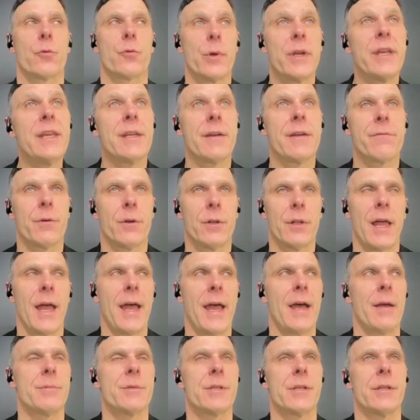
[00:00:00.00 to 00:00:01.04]
3 different
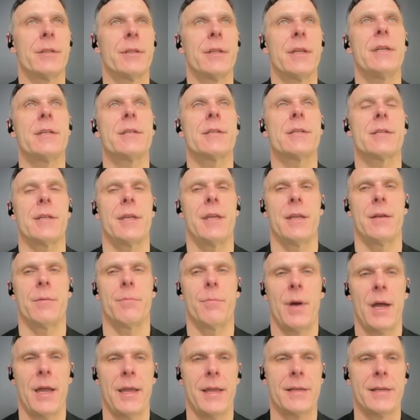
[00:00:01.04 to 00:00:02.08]
labs, at least
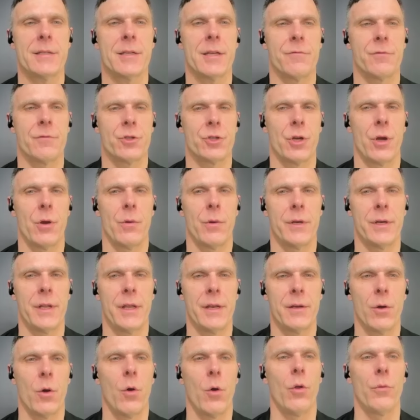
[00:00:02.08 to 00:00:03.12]
in mice, have
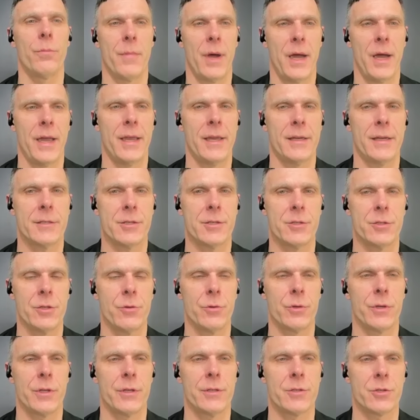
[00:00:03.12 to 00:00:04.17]
shown in old mice,
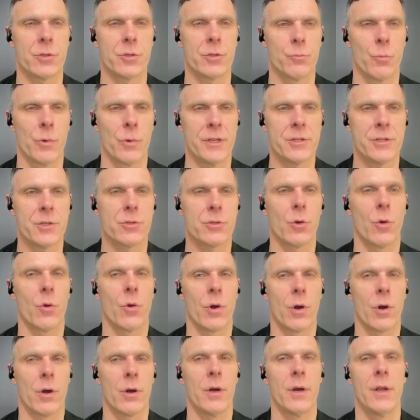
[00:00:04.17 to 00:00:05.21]
you can
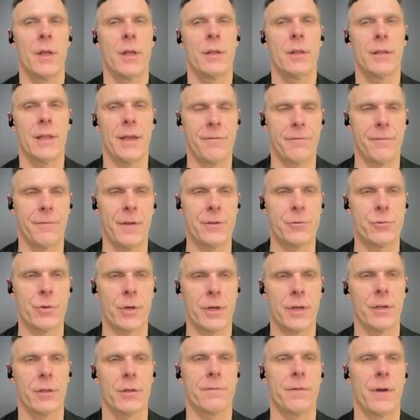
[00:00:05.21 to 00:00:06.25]
restore left
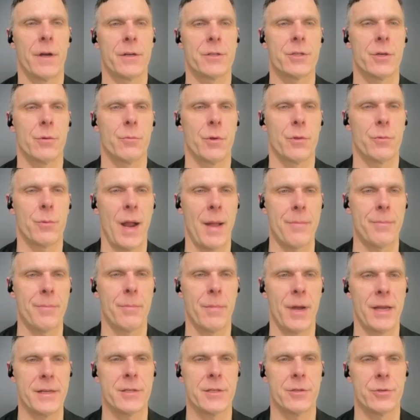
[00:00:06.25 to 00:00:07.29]
ventricular function with
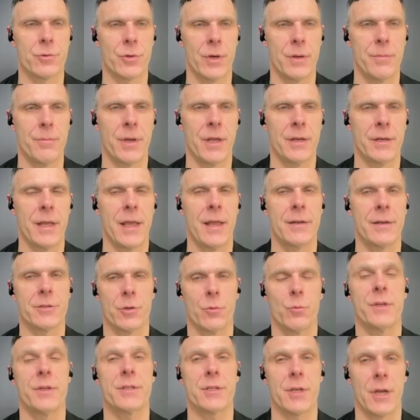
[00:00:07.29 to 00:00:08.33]
rapamycin treatment. And
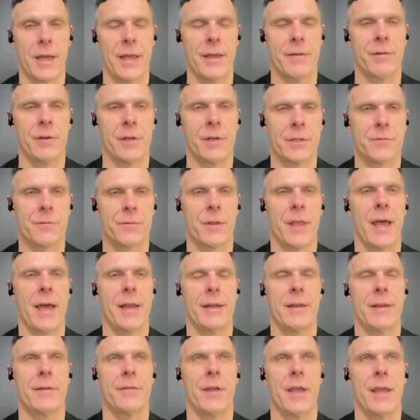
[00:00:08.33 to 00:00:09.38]
so we saw evidence for
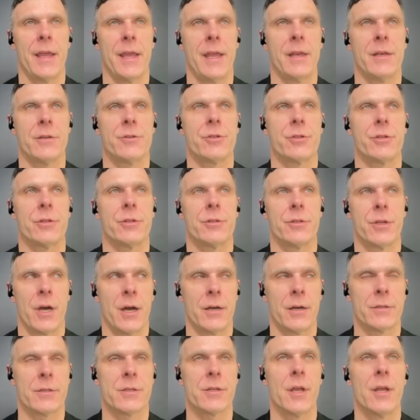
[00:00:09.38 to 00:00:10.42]
that in the aged
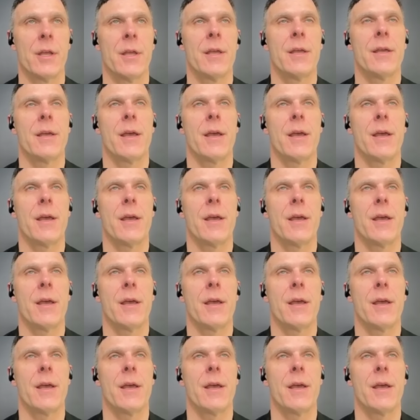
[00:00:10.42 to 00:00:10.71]
dogs.